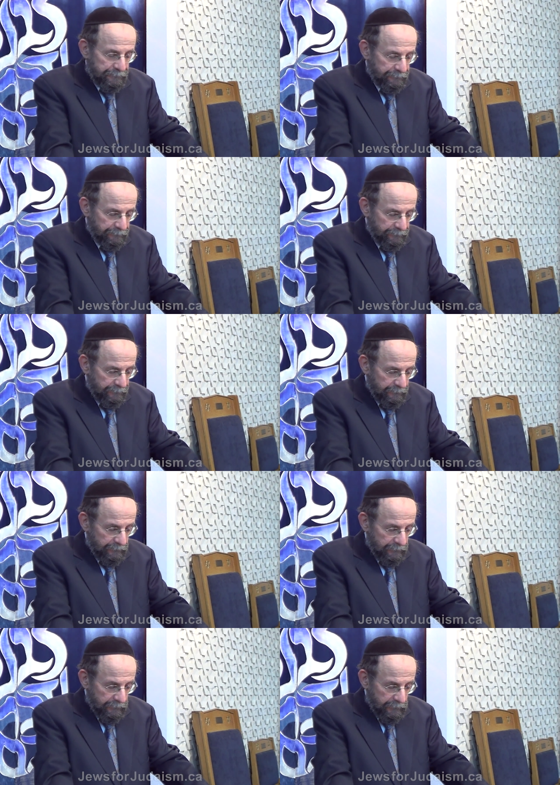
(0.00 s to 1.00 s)

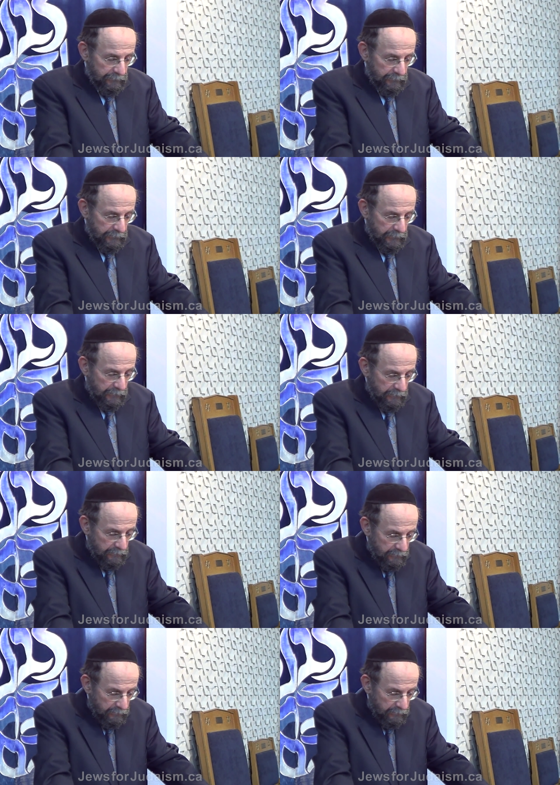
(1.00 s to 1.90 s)
No one is speaking in this clip.